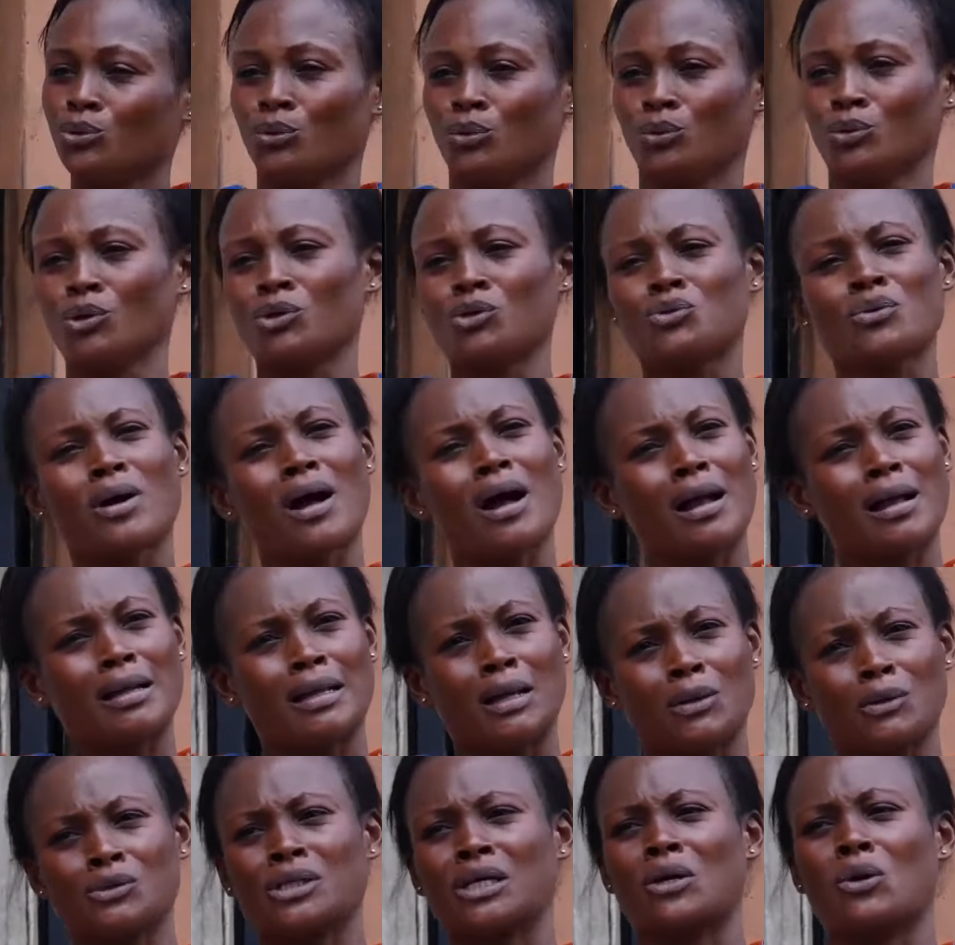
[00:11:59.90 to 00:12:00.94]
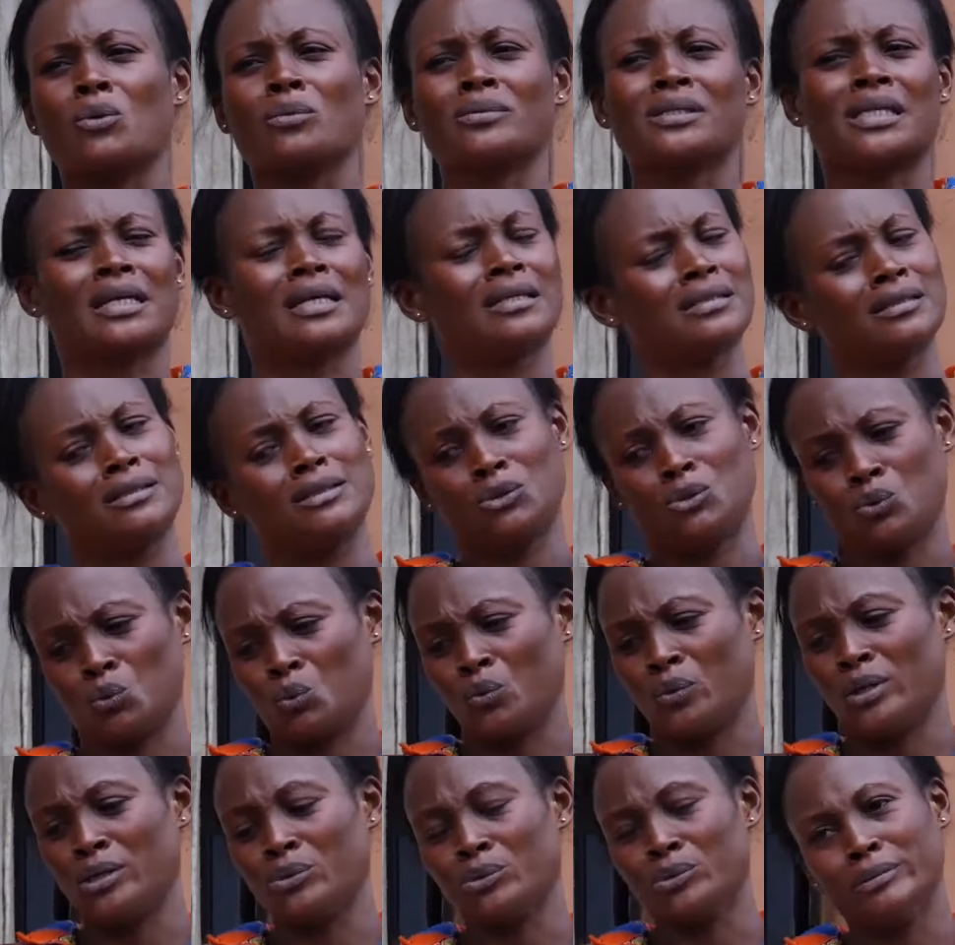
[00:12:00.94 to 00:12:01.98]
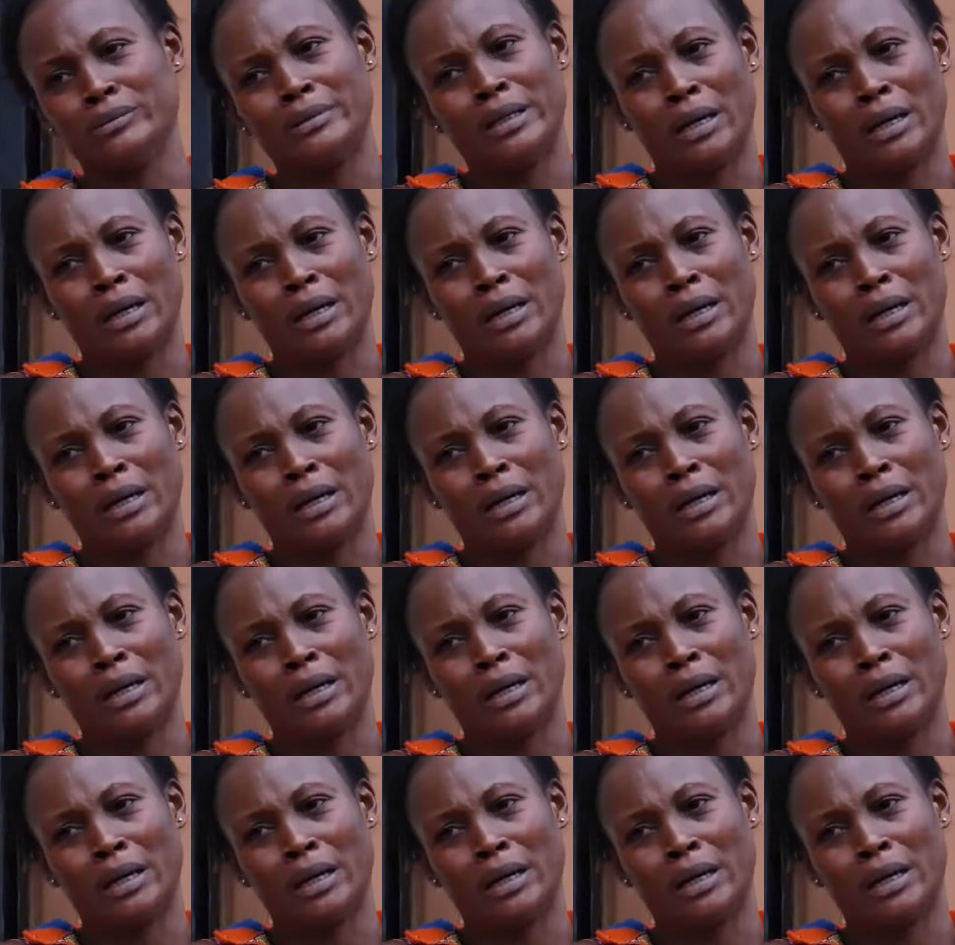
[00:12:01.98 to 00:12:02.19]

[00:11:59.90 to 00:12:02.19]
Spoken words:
you not to allow circumstances to weigh you